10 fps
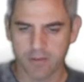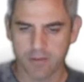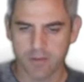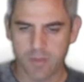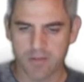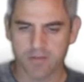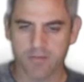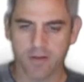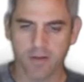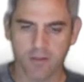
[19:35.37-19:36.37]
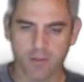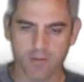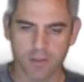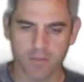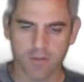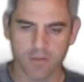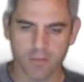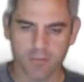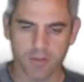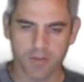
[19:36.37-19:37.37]
specifying use of the
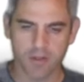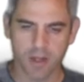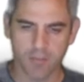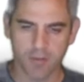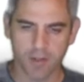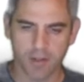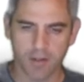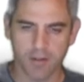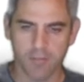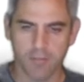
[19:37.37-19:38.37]
subject common name.